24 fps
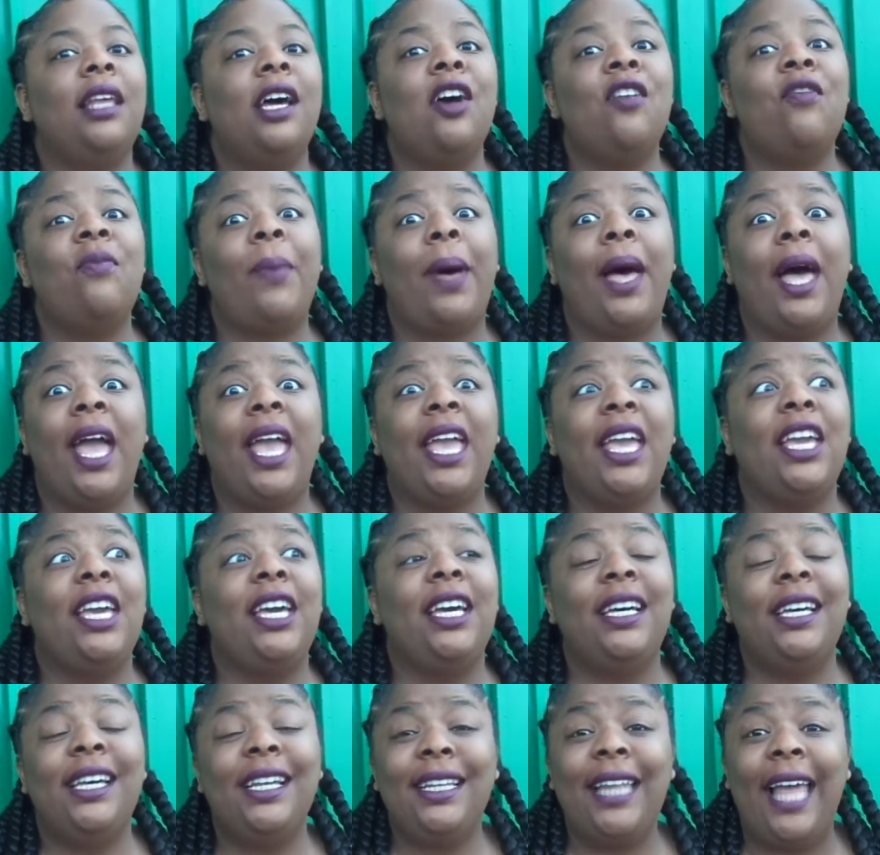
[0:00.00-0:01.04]
I love my
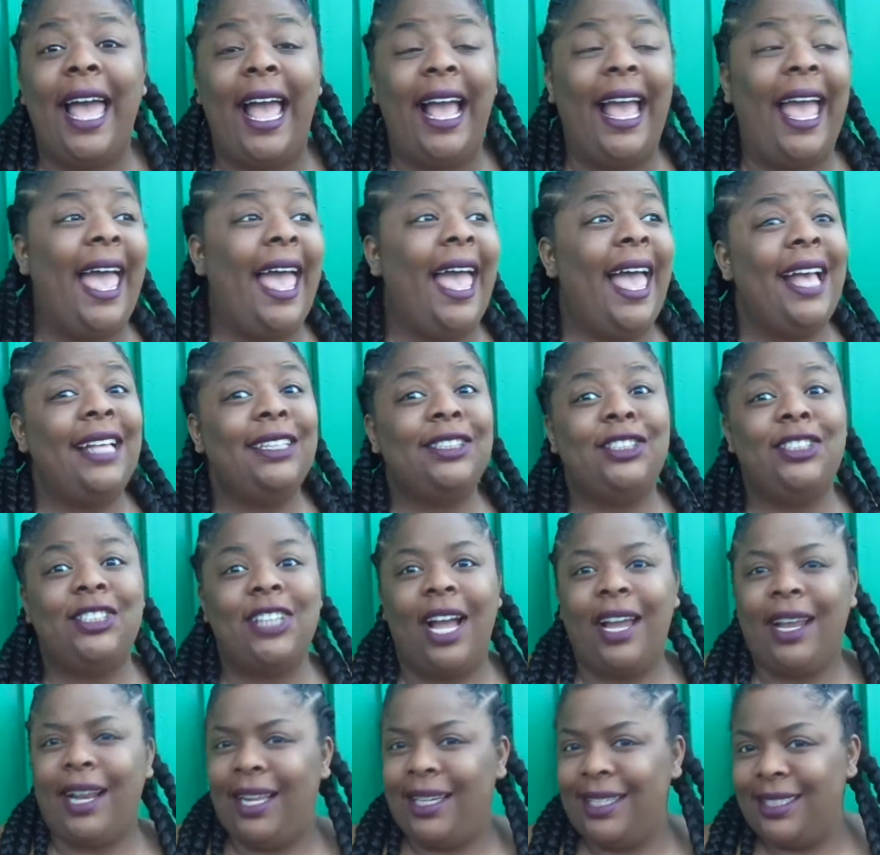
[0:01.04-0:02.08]
good ass
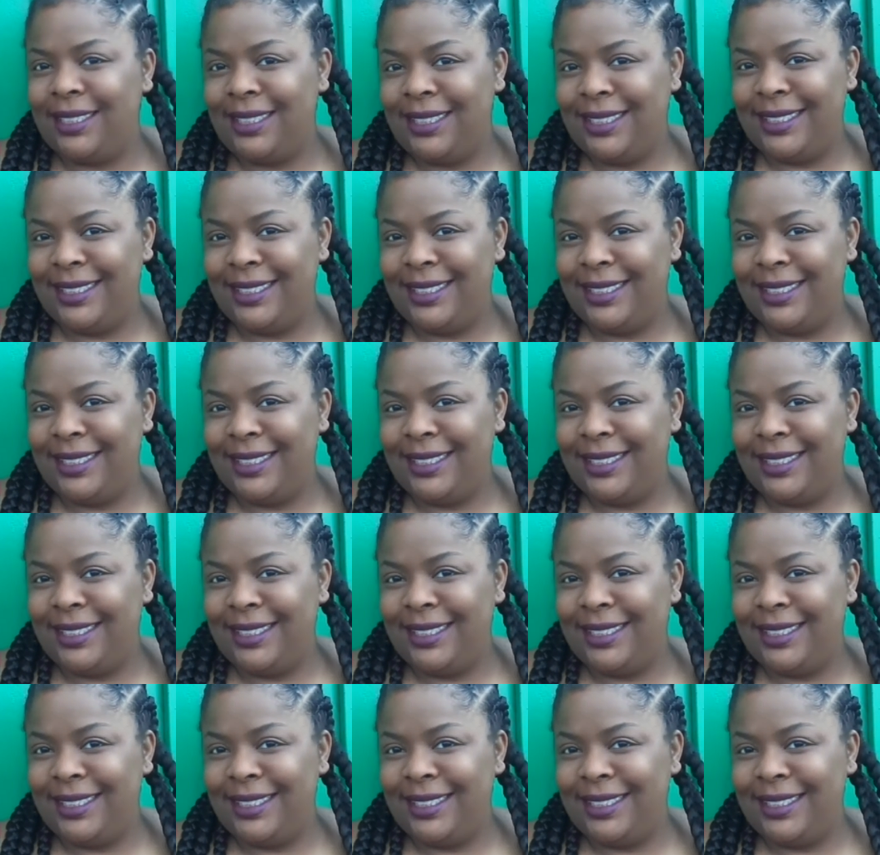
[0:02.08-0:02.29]
job. Can I curse?